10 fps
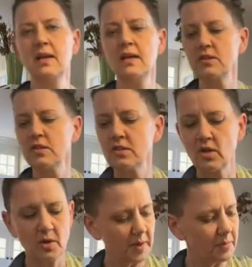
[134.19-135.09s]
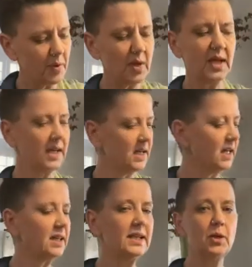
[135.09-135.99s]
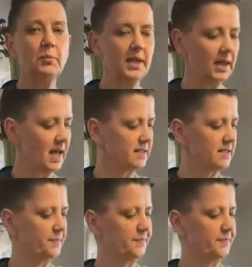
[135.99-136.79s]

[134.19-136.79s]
just start by putting in a little bit less.